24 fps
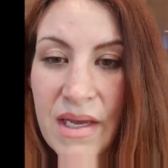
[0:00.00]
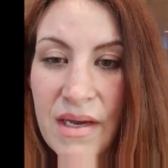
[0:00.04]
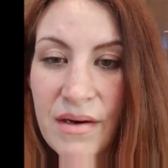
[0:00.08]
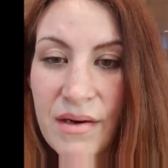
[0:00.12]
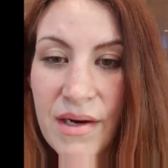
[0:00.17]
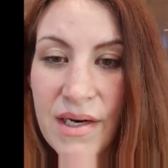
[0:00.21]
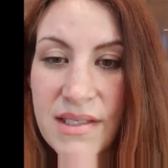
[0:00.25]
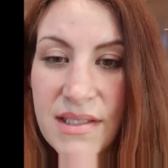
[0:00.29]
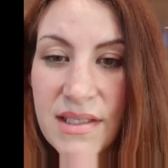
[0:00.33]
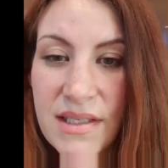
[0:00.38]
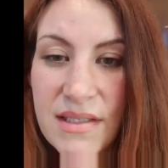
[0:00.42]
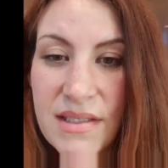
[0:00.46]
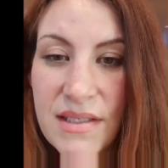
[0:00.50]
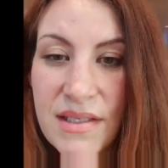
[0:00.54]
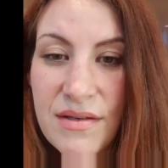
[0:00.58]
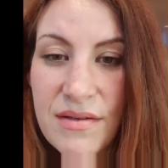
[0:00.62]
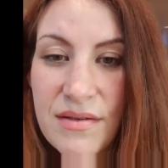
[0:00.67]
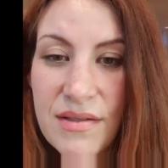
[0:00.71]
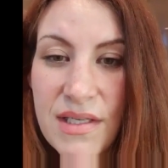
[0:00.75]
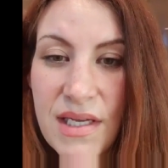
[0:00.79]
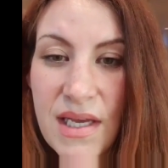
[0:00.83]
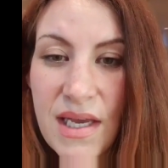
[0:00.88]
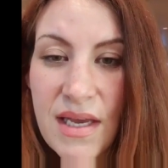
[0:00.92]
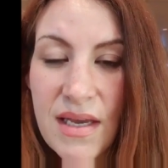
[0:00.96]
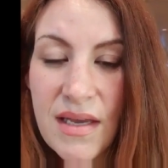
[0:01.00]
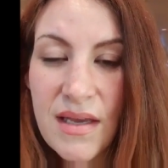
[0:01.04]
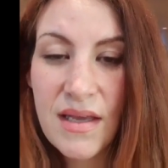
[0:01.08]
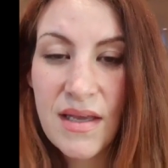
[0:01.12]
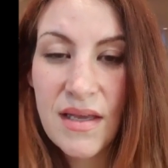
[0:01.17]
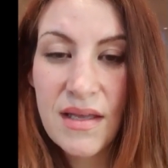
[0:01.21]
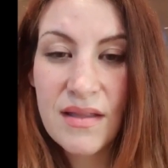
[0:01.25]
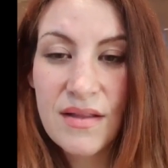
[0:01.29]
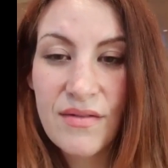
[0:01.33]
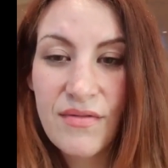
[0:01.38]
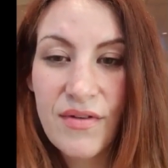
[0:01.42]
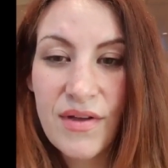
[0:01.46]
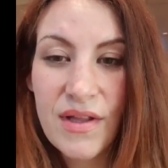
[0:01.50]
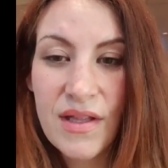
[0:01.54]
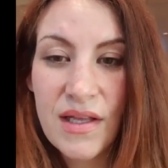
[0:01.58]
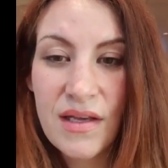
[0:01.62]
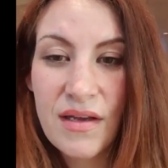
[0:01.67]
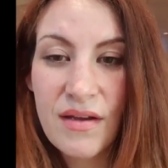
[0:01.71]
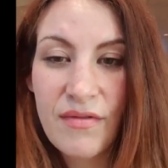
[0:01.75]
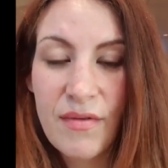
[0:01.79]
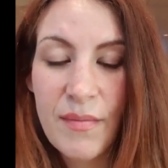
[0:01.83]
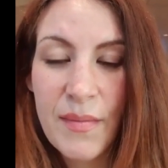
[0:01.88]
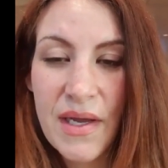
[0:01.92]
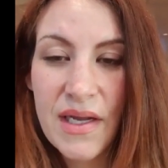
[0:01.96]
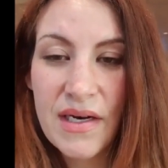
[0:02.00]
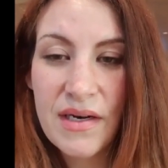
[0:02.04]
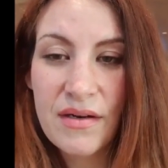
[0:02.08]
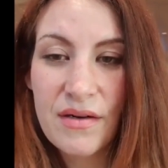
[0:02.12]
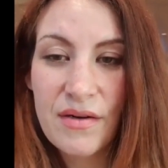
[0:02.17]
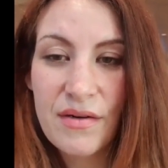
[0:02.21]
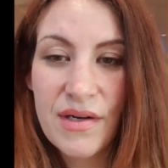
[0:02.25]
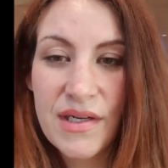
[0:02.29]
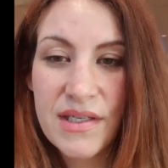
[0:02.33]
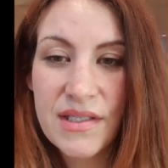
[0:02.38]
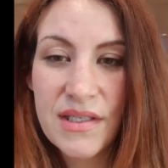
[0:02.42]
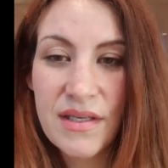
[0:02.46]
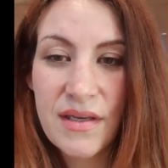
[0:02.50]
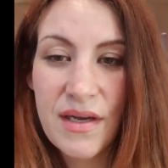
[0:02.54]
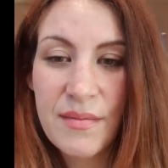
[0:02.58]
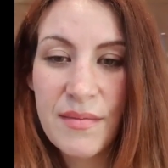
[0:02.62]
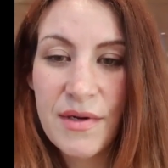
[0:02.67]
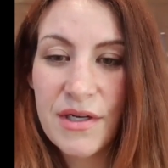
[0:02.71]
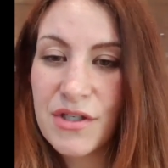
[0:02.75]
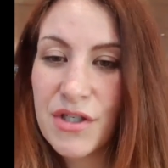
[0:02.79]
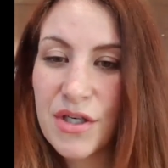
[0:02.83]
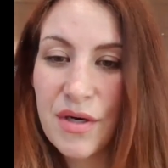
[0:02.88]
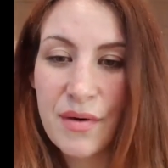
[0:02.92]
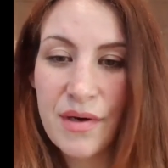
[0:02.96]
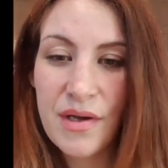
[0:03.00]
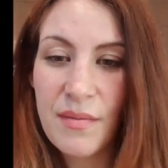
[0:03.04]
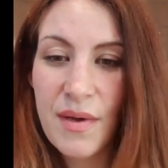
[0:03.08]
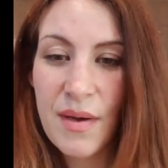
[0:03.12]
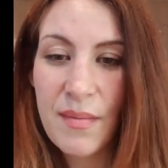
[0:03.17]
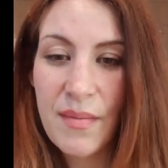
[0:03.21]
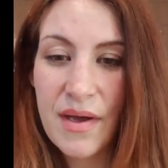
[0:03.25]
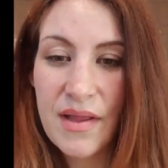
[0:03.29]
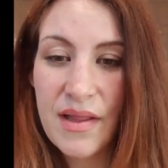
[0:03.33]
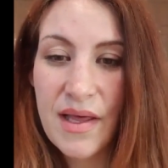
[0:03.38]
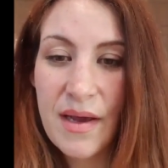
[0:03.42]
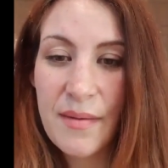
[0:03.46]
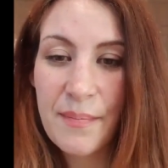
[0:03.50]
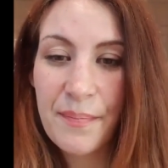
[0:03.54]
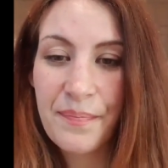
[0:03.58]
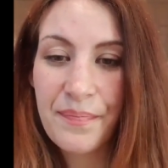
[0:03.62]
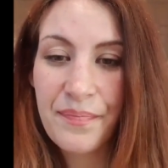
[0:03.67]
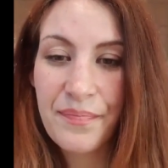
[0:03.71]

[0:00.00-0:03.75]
Crazy to see you take feeling of Amanda Nunes. I'm not sure what you mean by that.